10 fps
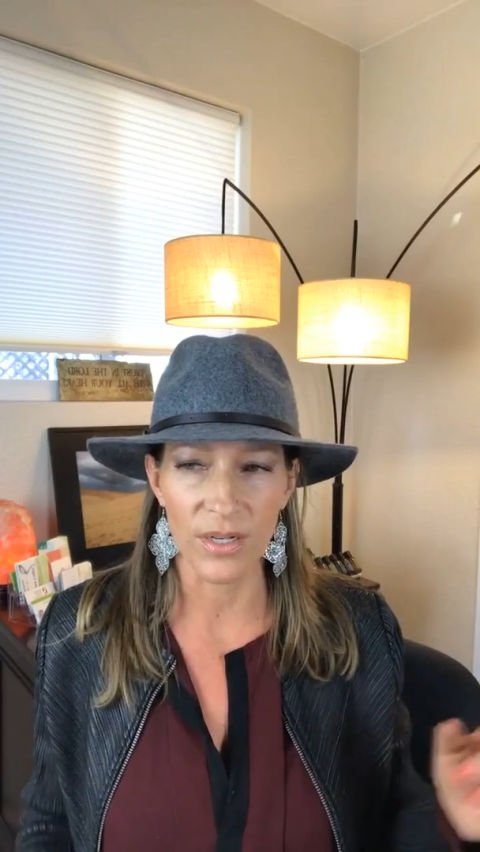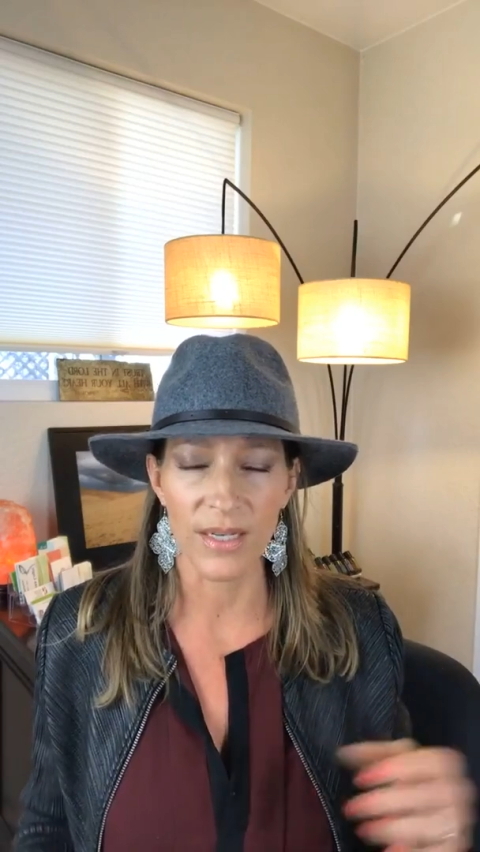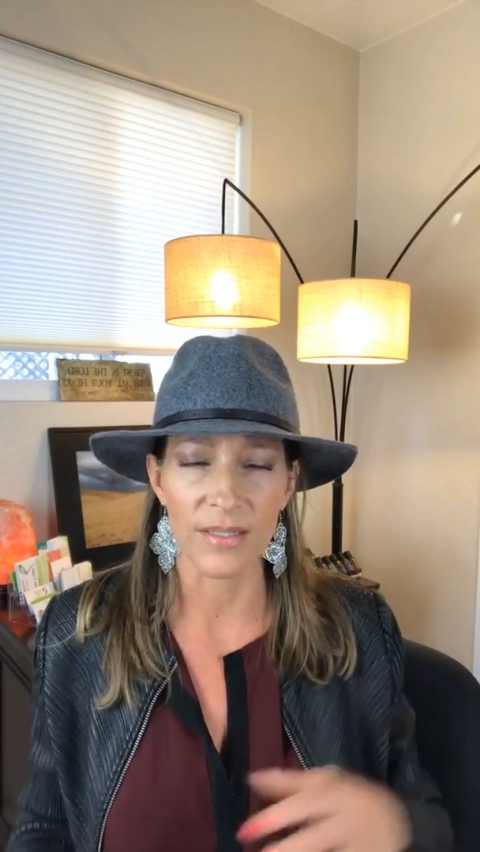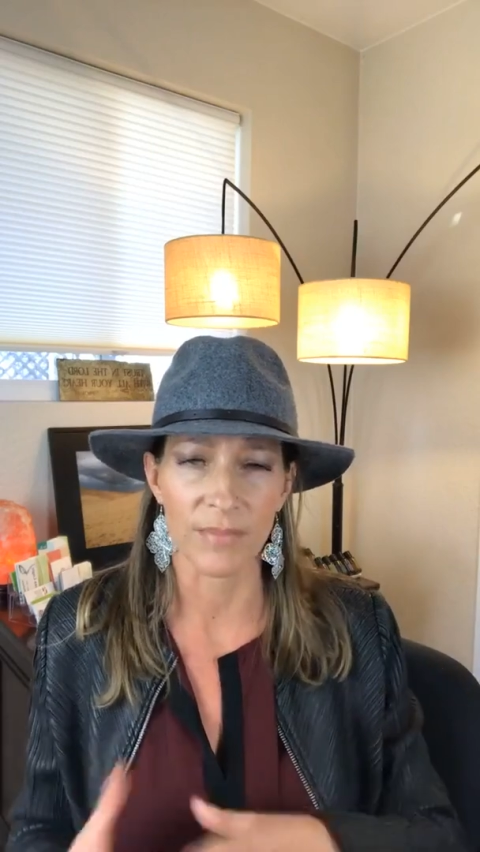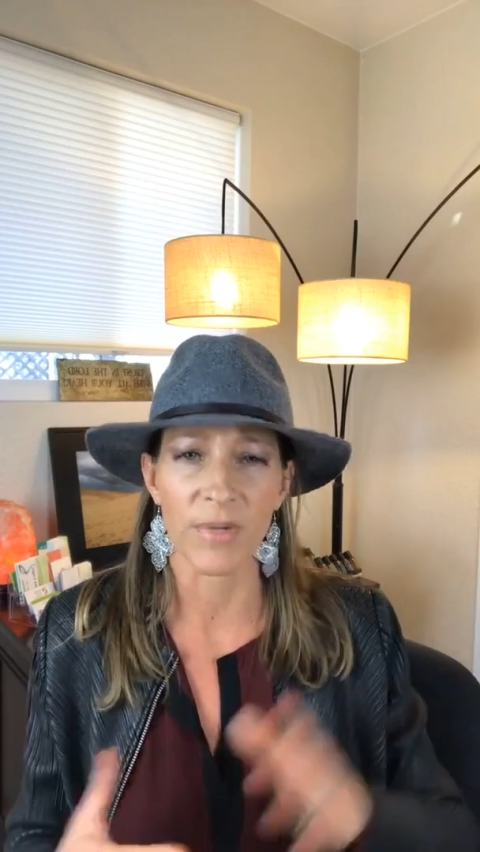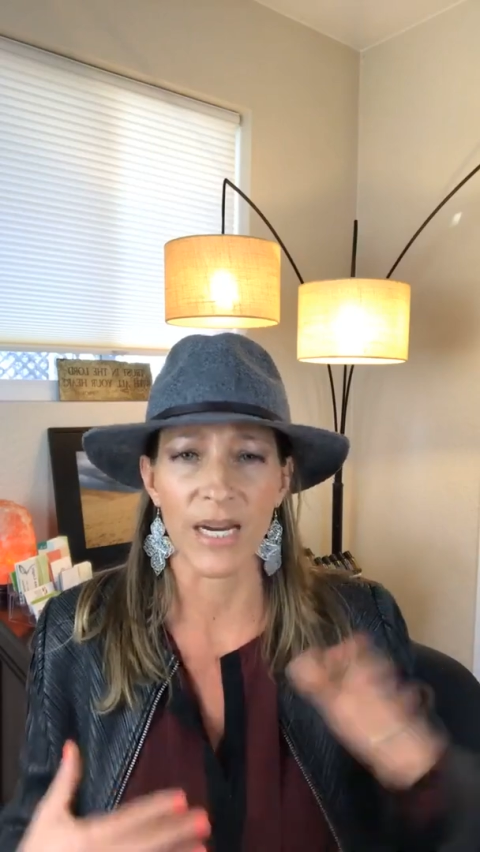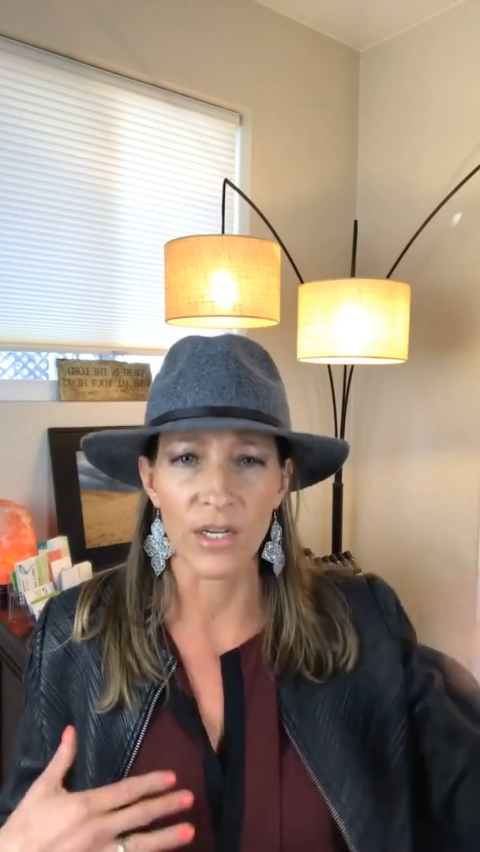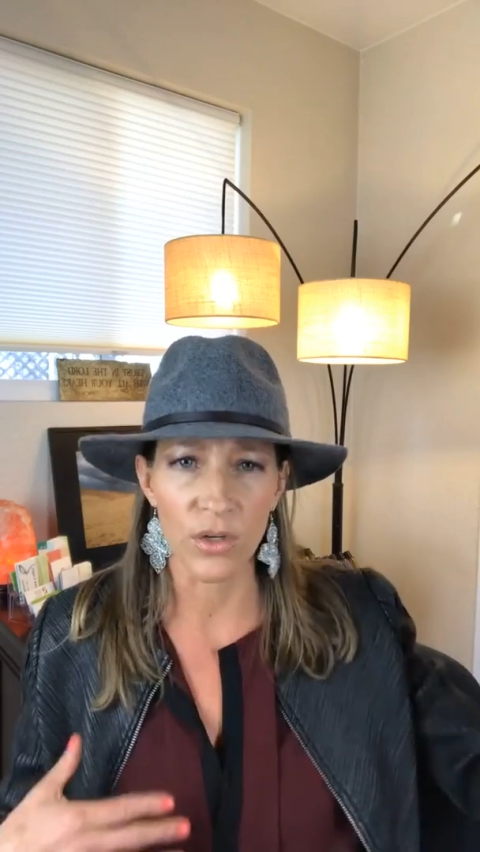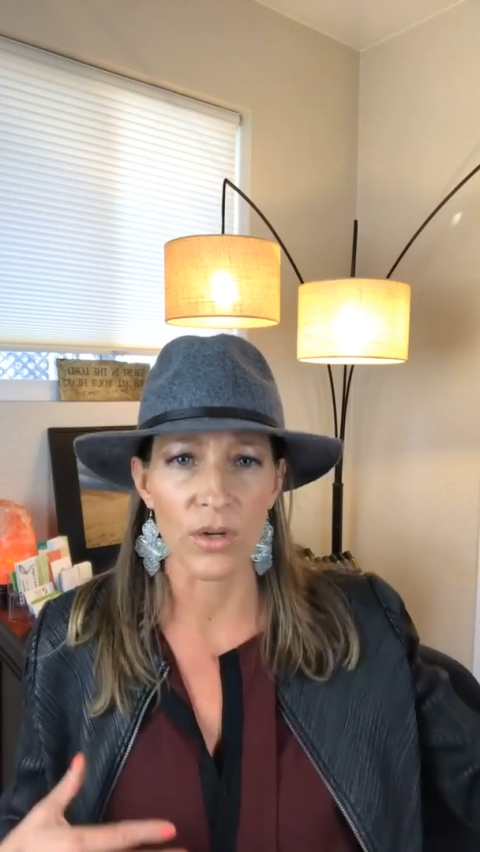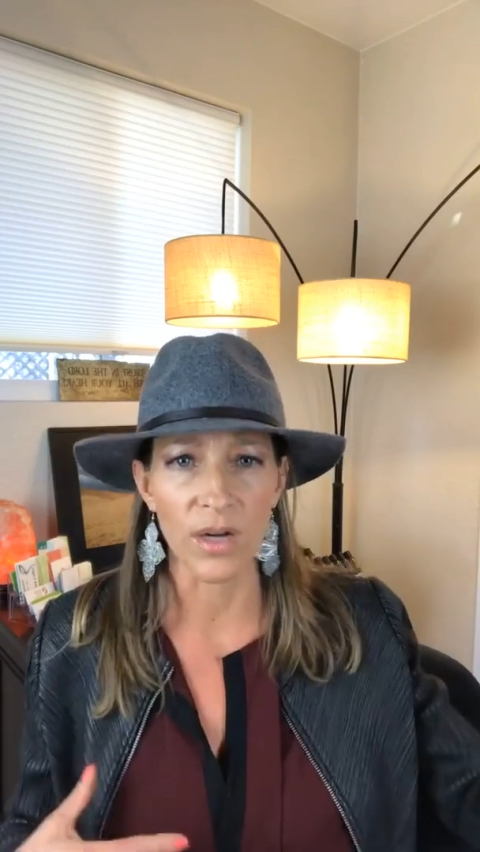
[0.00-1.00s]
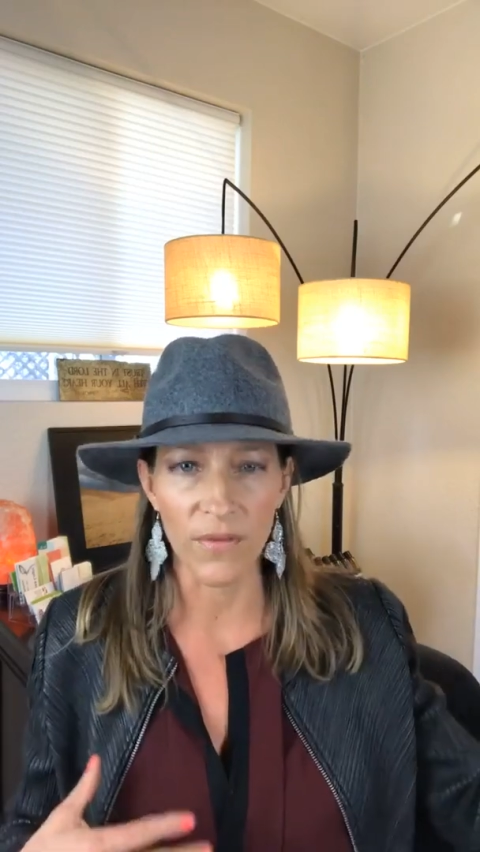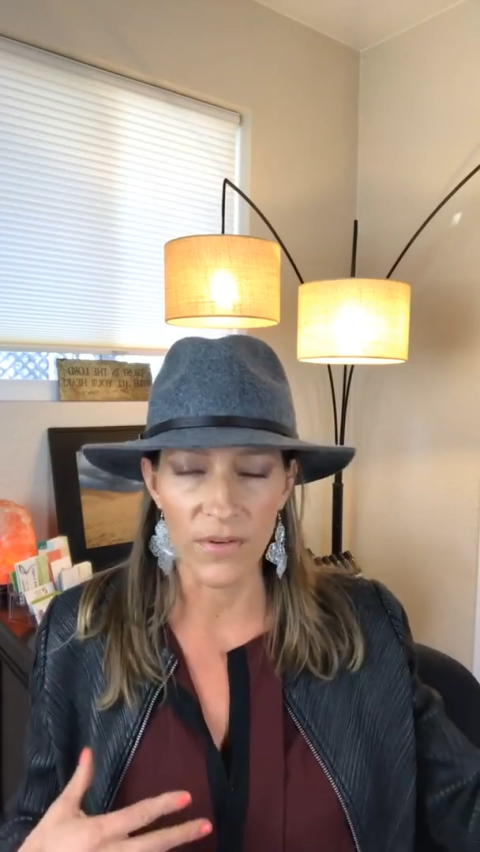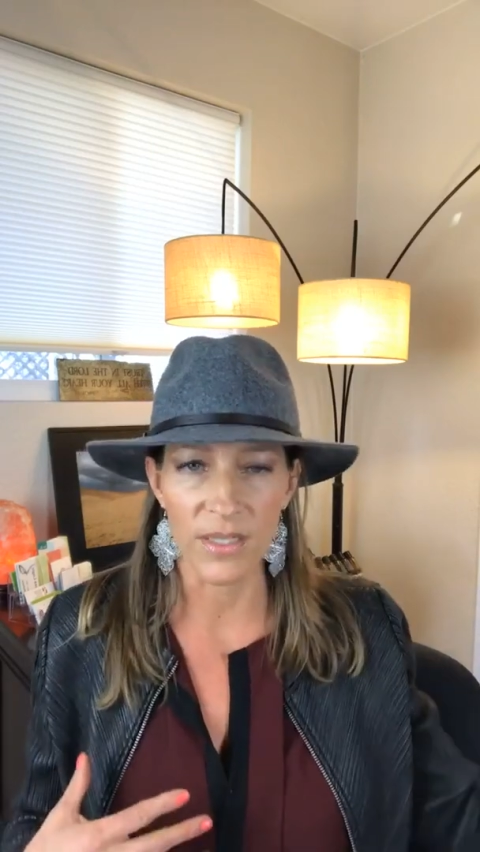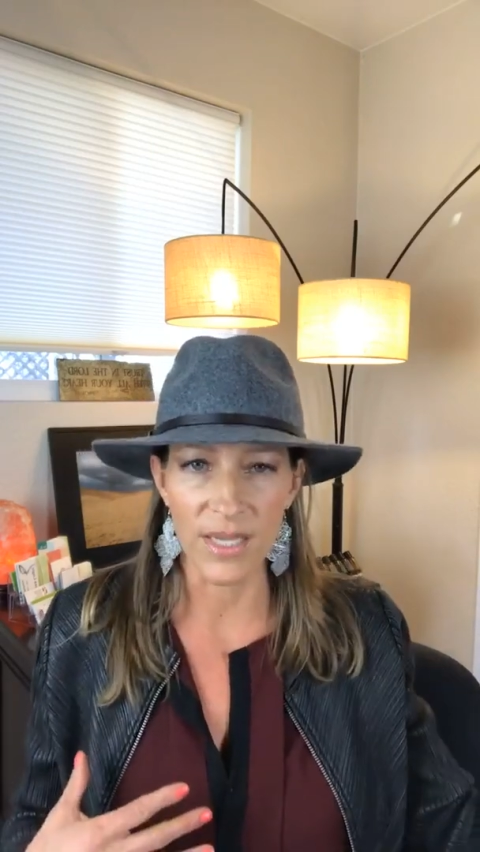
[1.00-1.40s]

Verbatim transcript: I guess I'm kind of going off in